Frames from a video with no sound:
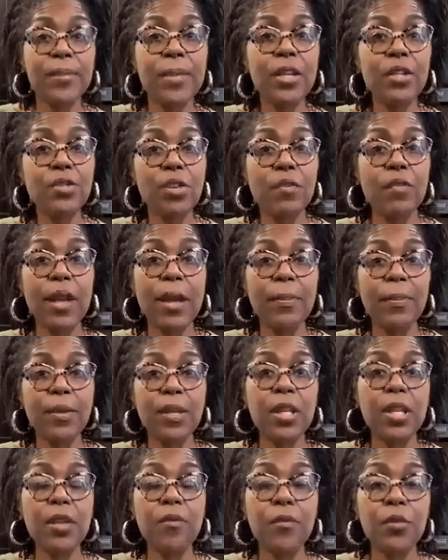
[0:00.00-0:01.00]
Make sure you've got
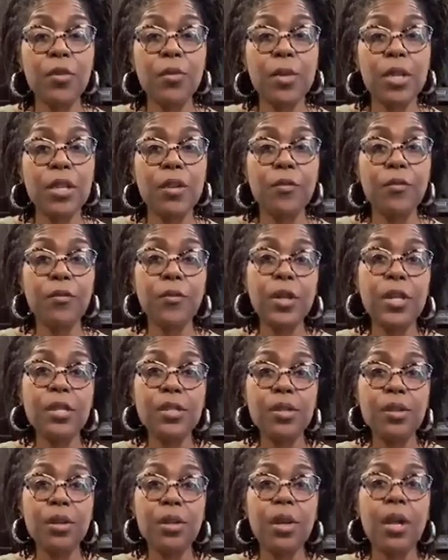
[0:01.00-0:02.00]
plenty of room in your
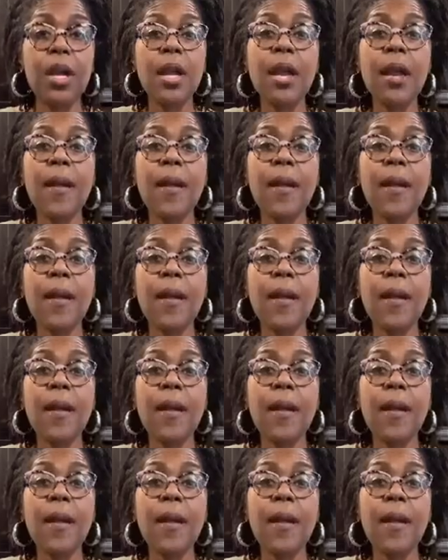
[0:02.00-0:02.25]
freezer.